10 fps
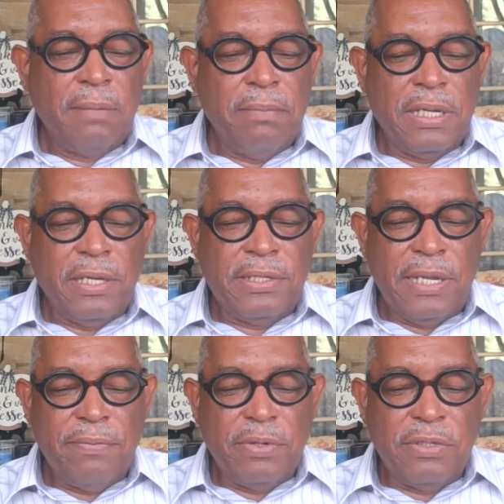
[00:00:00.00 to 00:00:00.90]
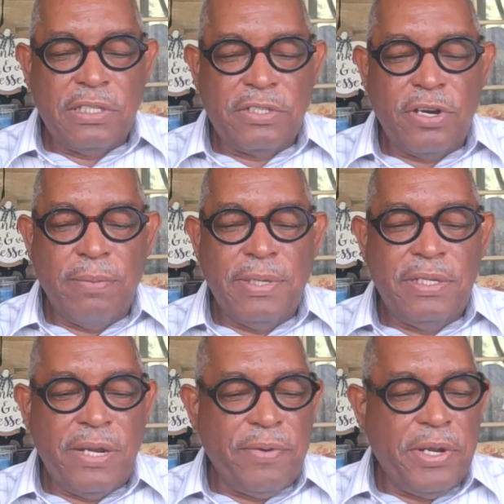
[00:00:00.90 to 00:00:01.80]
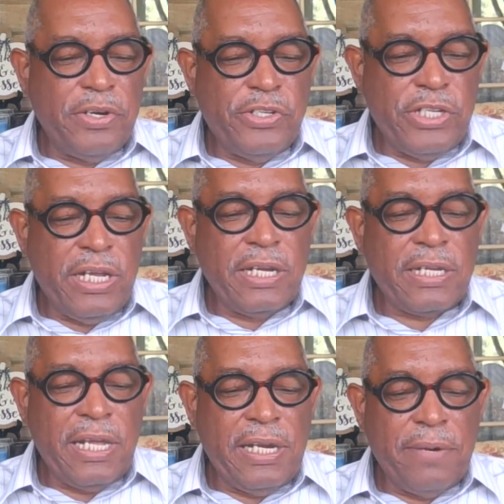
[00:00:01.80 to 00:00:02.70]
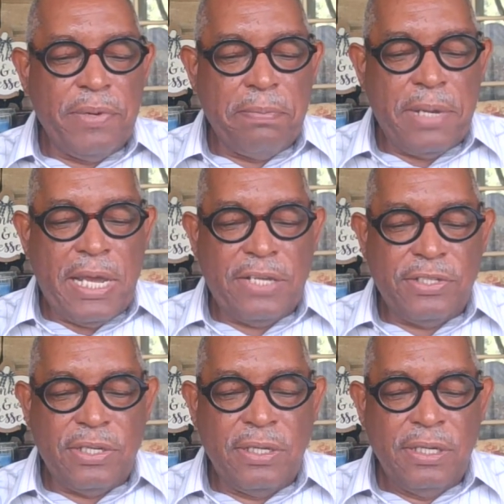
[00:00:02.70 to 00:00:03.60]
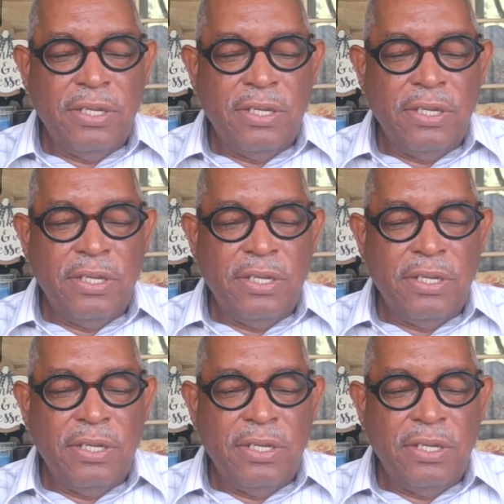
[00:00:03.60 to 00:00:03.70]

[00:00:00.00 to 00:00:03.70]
because they were determined, they were energetic, and they were impassioned.